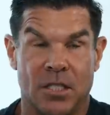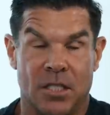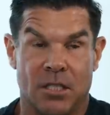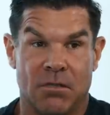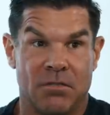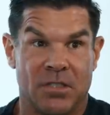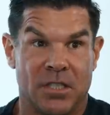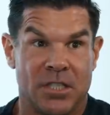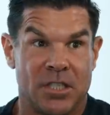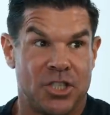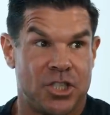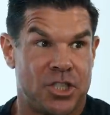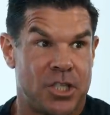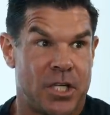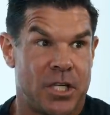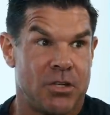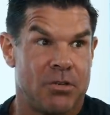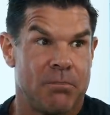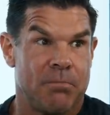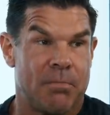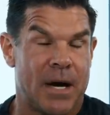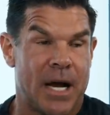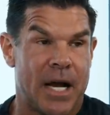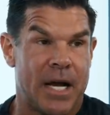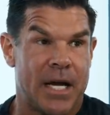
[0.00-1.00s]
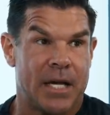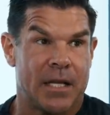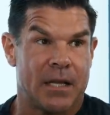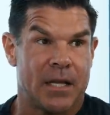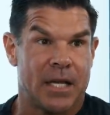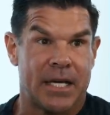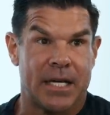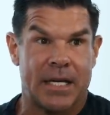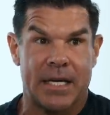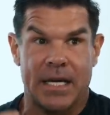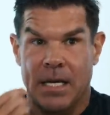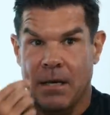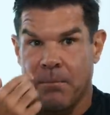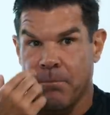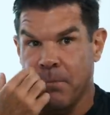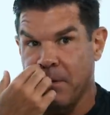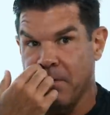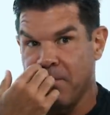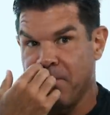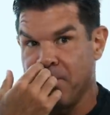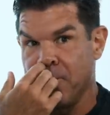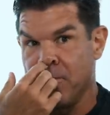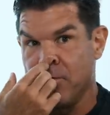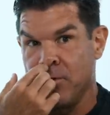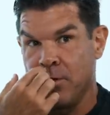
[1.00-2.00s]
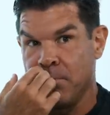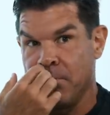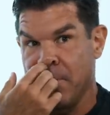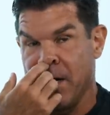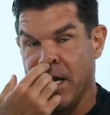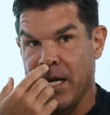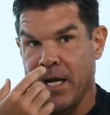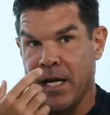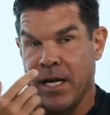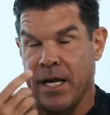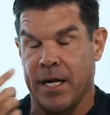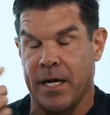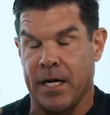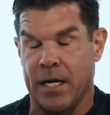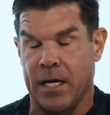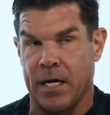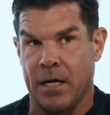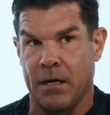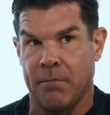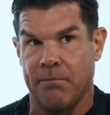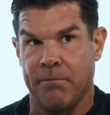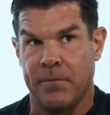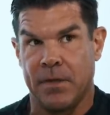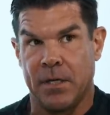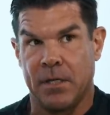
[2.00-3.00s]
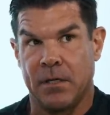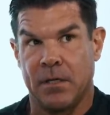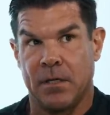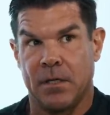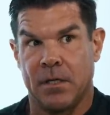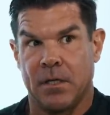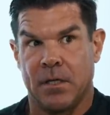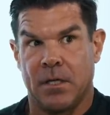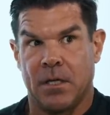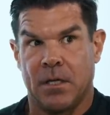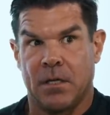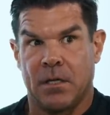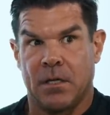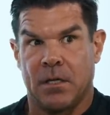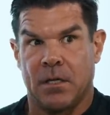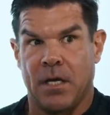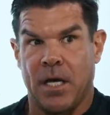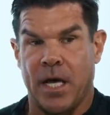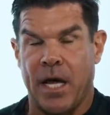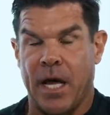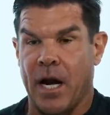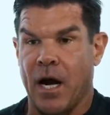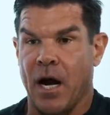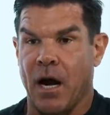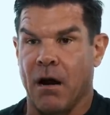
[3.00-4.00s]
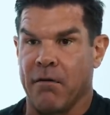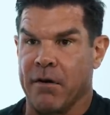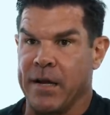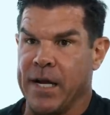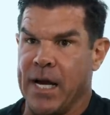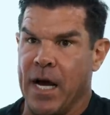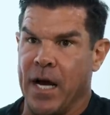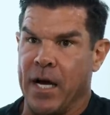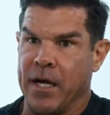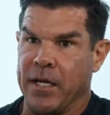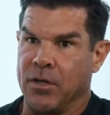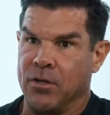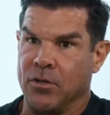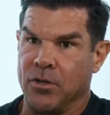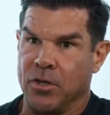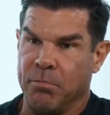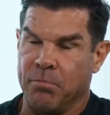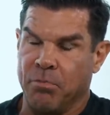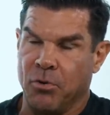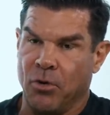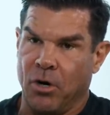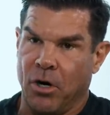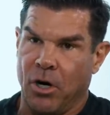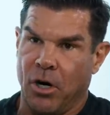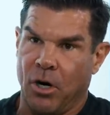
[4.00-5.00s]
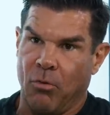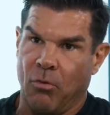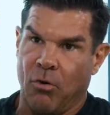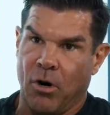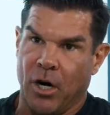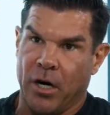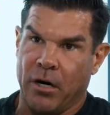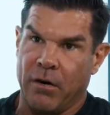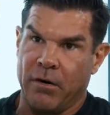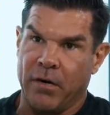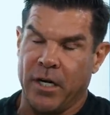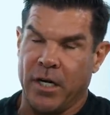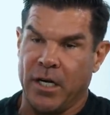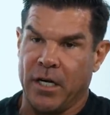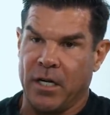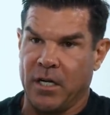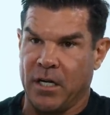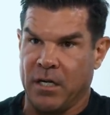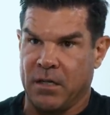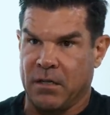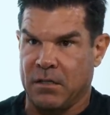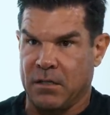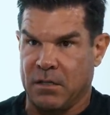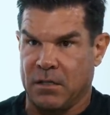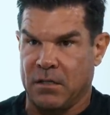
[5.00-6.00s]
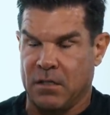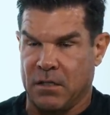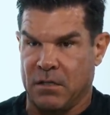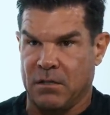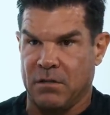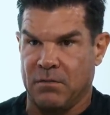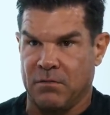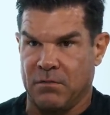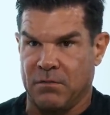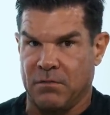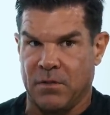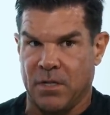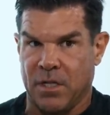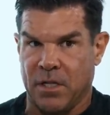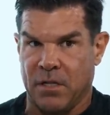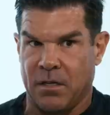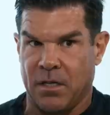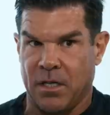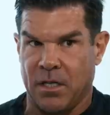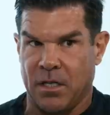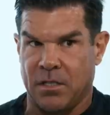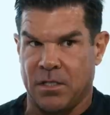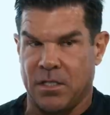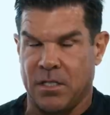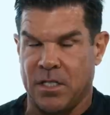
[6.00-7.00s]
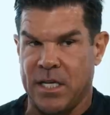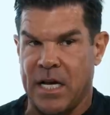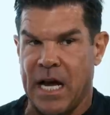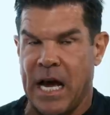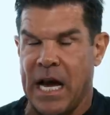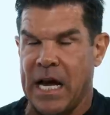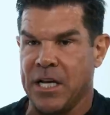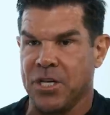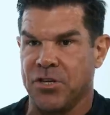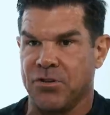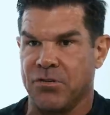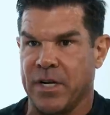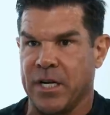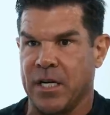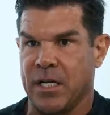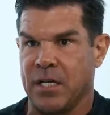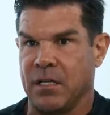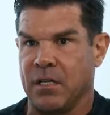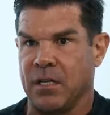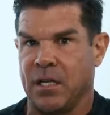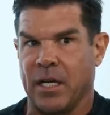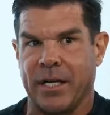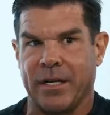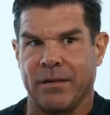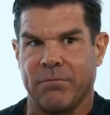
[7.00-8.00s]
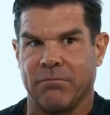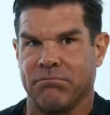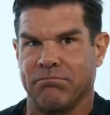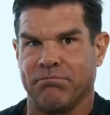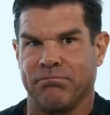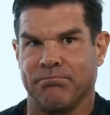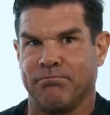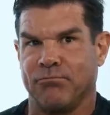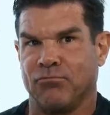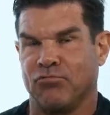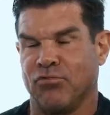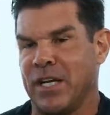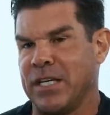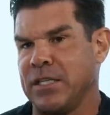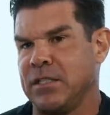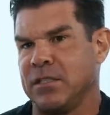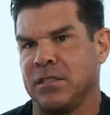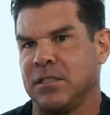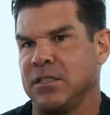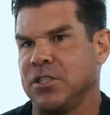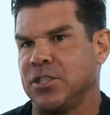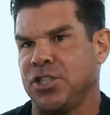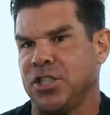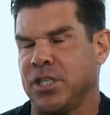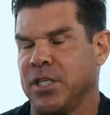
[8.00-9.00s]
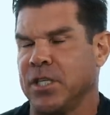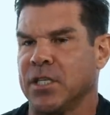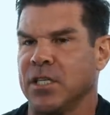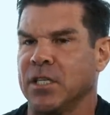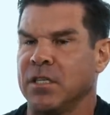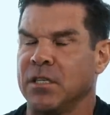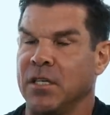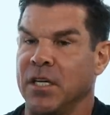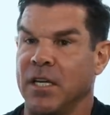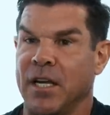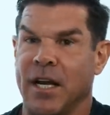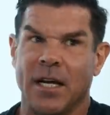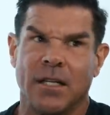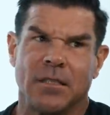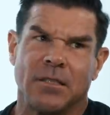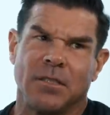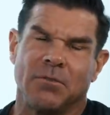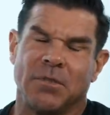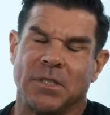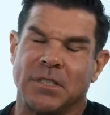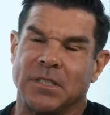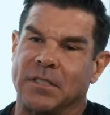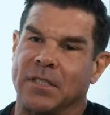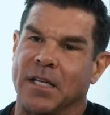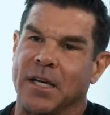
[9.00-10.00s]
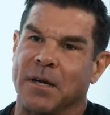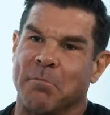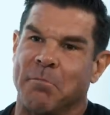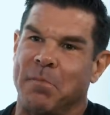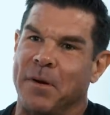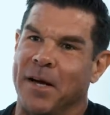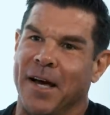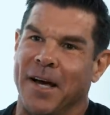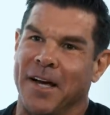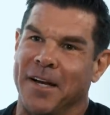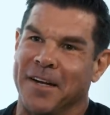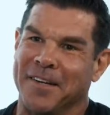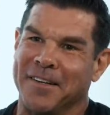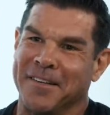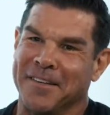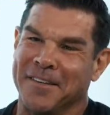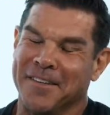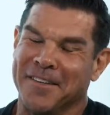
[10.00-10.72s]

Literally, shit you buy at like camping food you buy at um at REI. You know, you pour hot water in it, it it it's dehydrated like Gross. rice and chicken. It actually wasn't that bad.